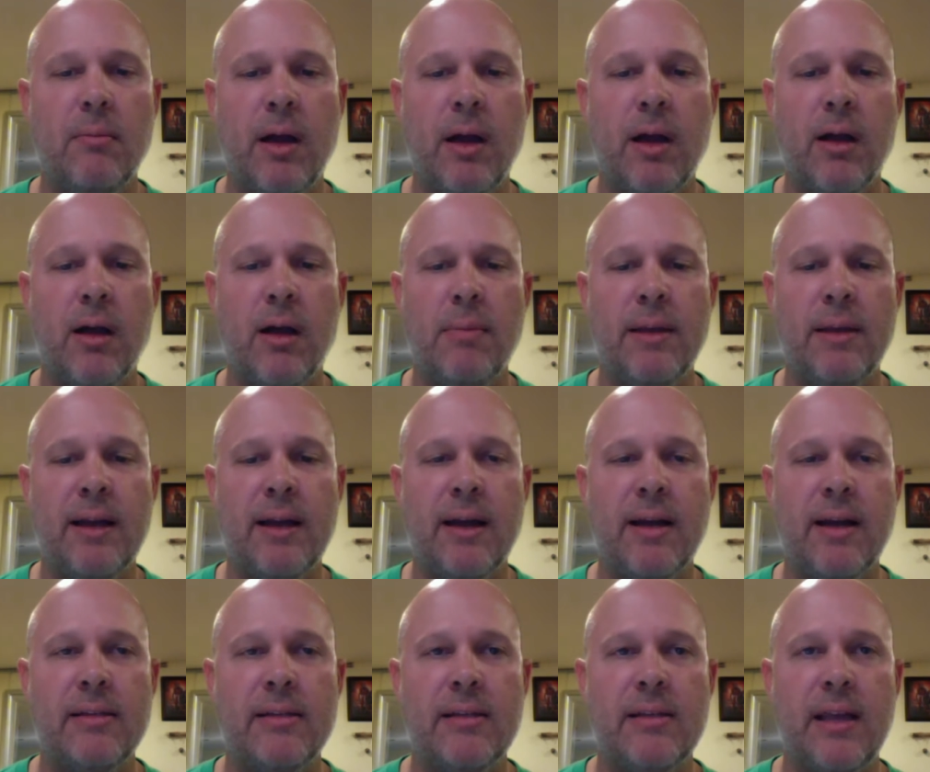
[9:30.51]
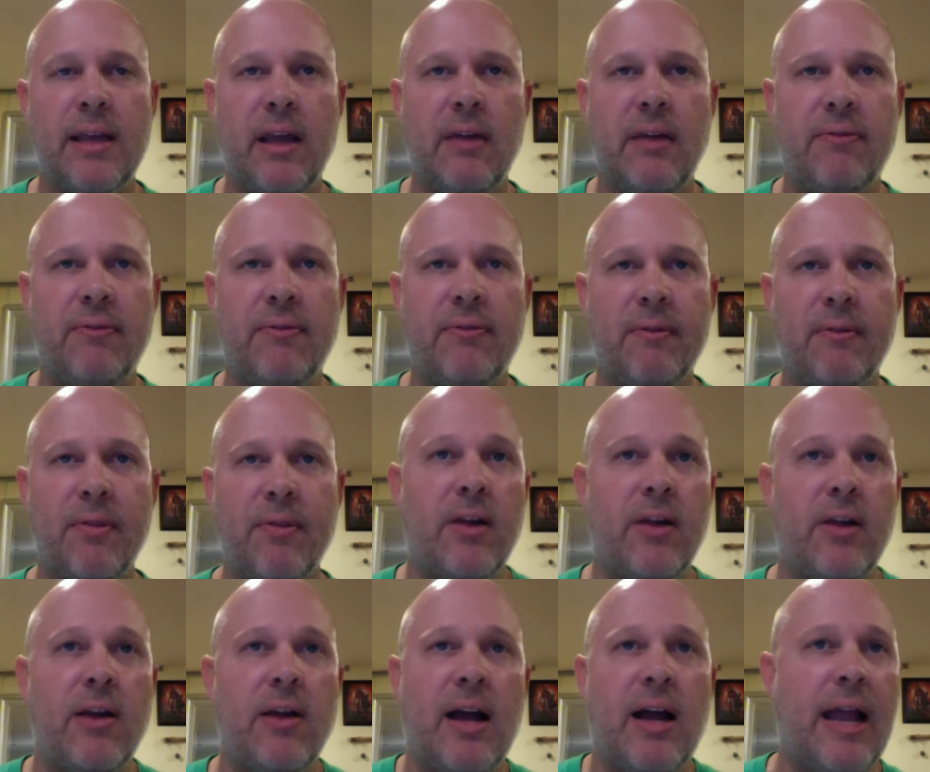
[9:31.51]
because if they're
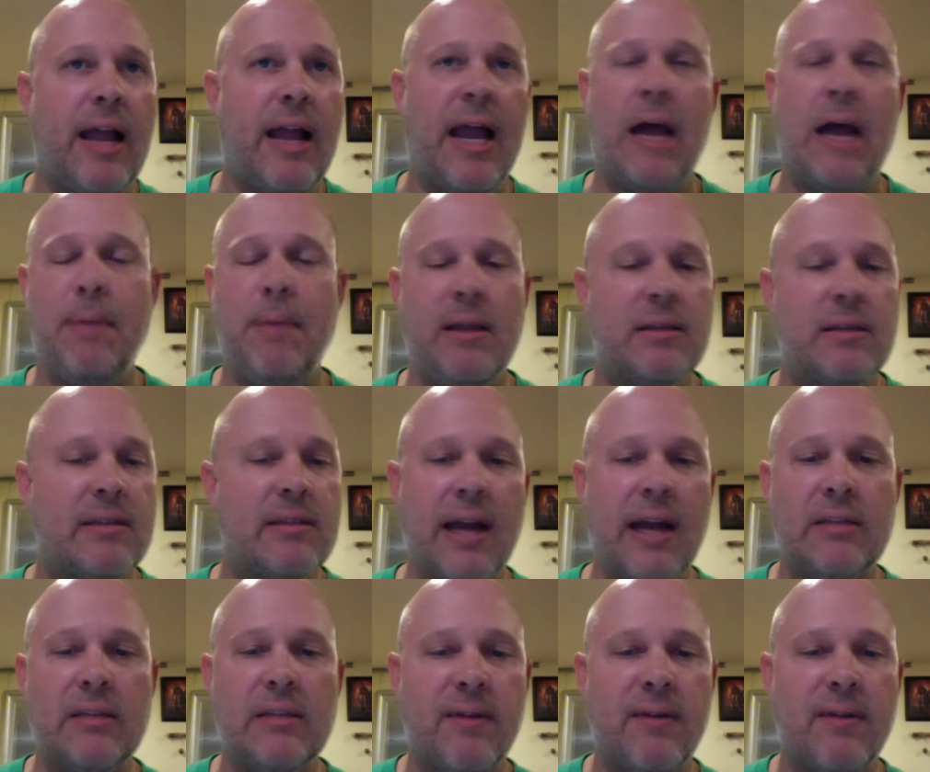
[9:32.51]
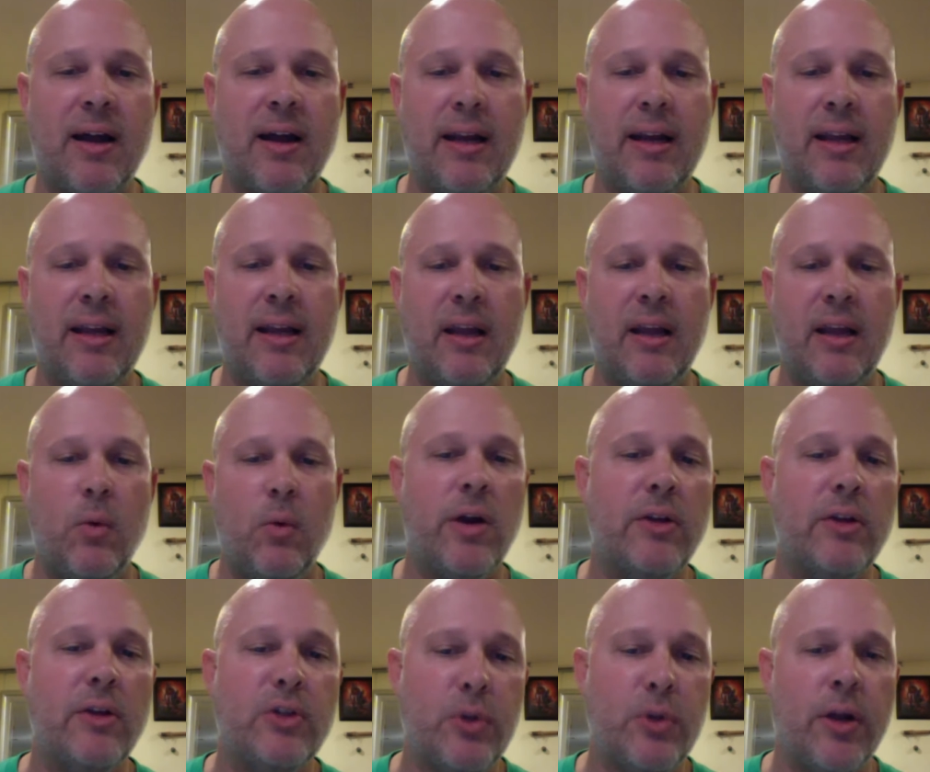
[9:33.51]
not happy and satisfied, we're
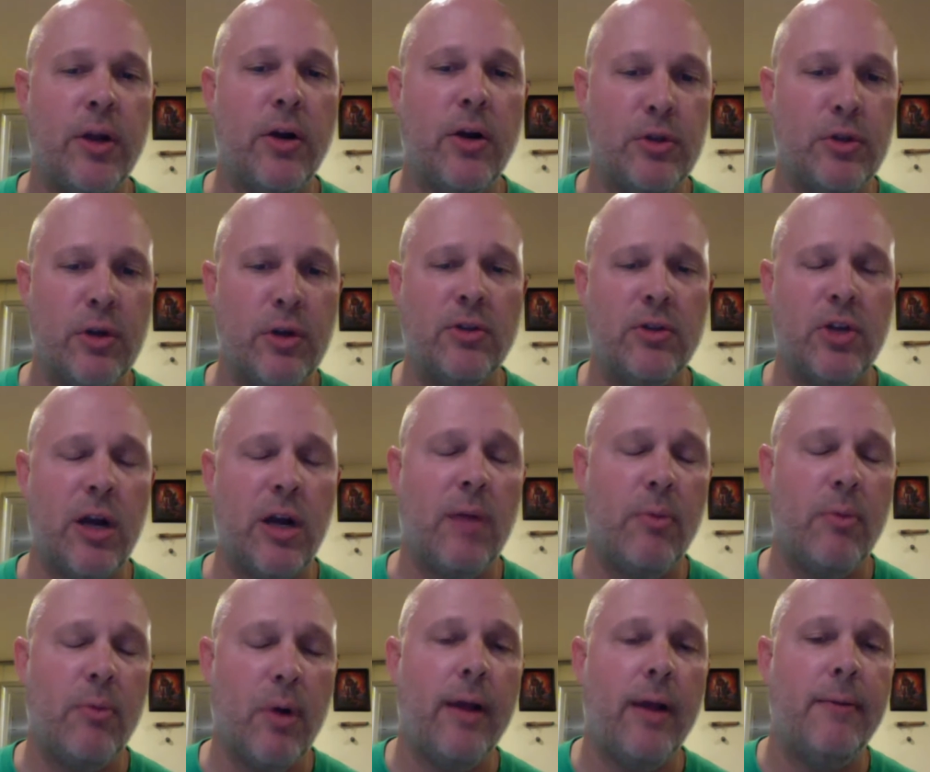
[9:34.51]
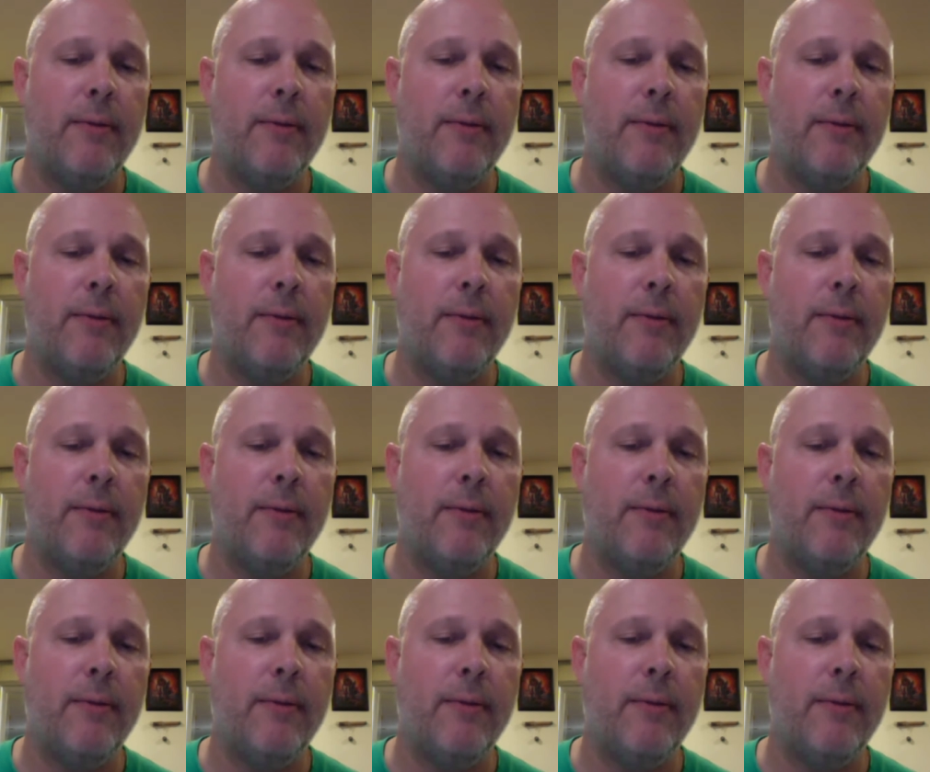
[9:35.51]
not doing our job right.